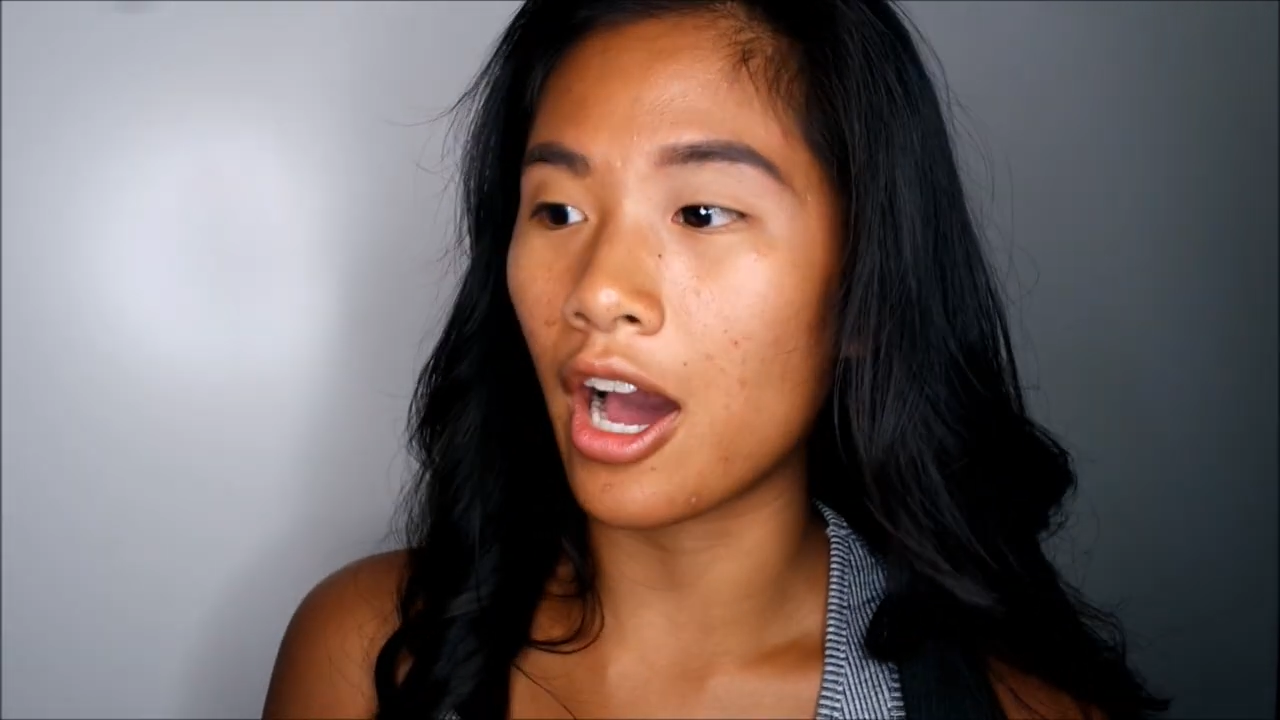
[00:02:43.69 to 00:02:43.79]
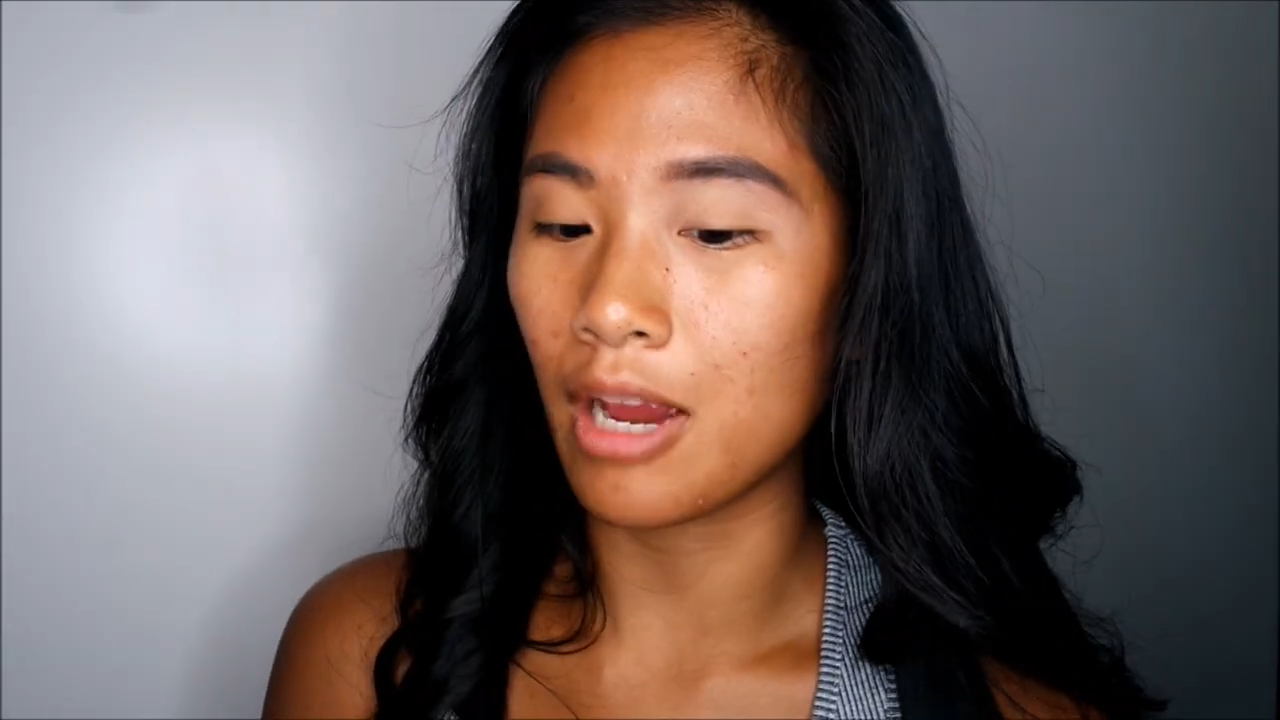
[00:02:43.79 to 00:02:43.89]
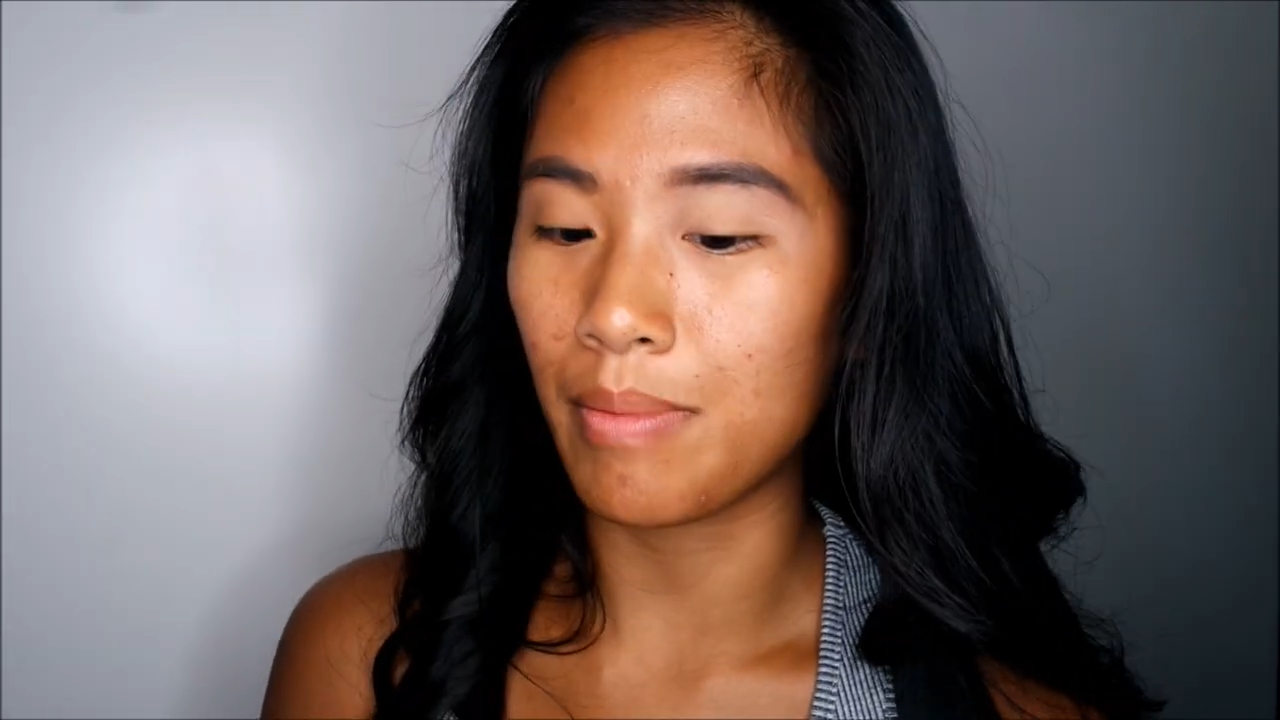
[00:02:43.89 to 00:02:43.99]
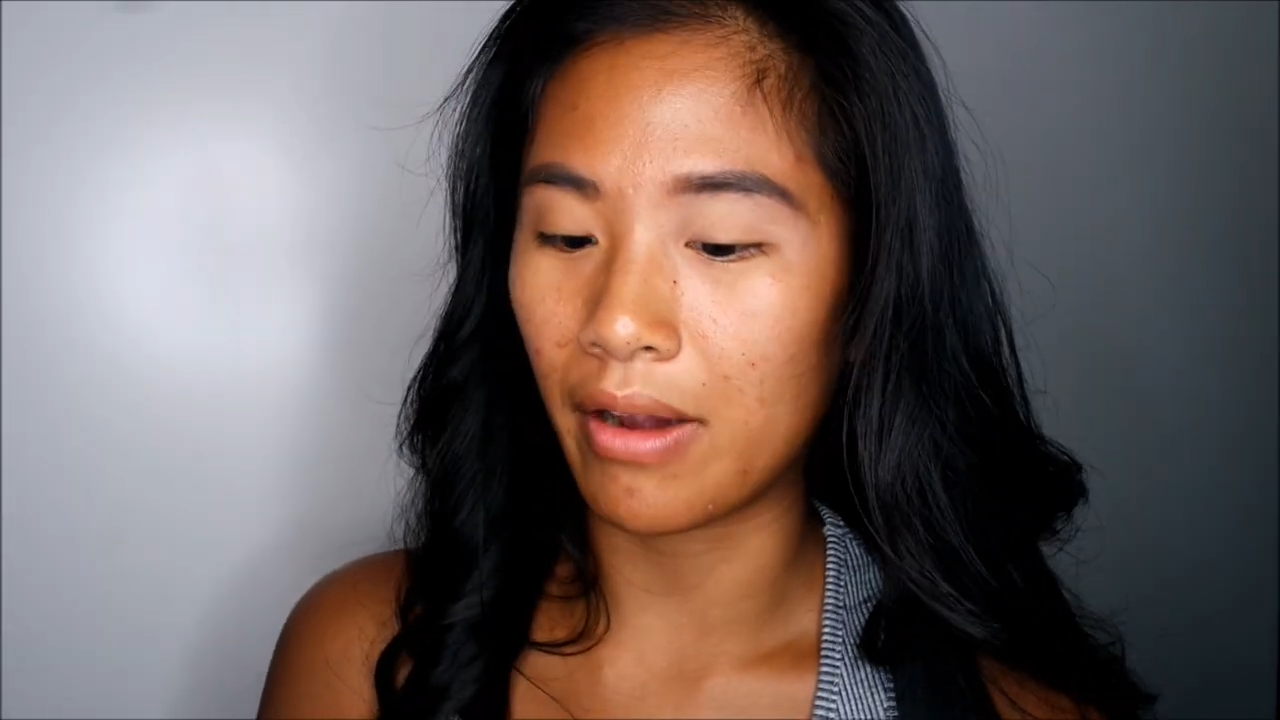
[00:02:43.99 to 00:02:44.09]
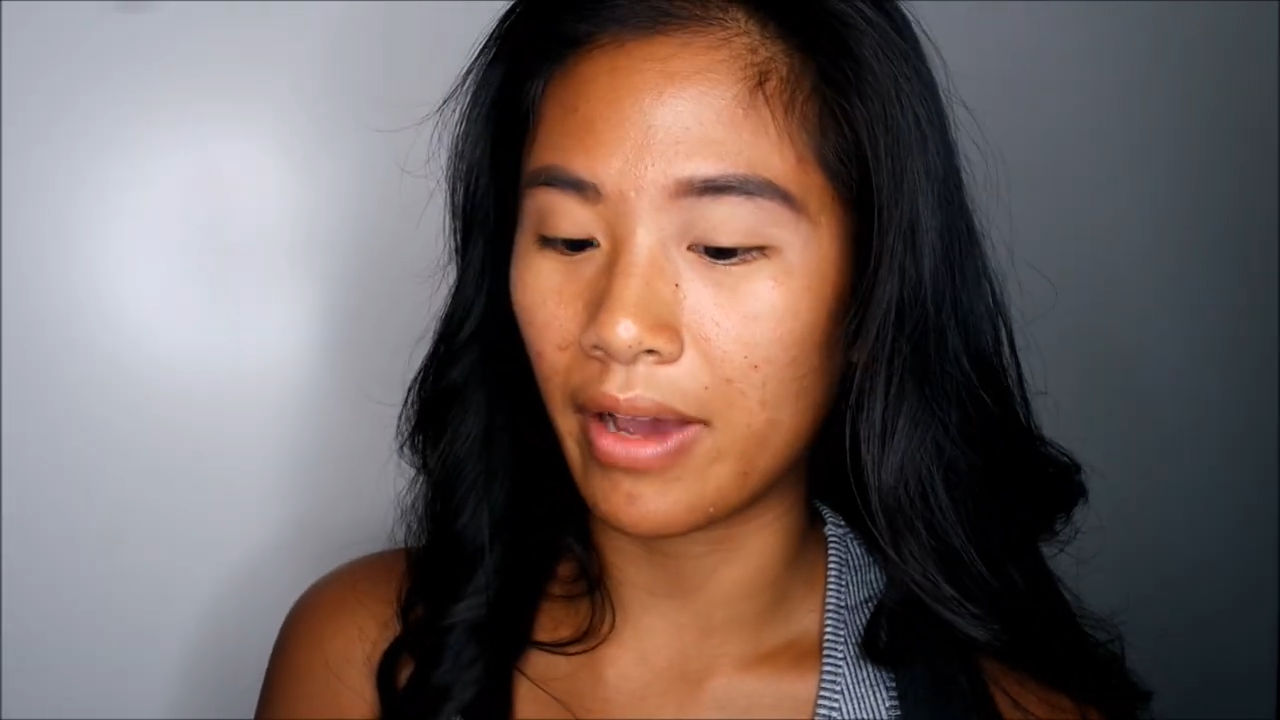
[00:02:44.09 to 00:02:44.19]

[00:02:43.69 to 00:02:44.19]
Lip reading: eyebrow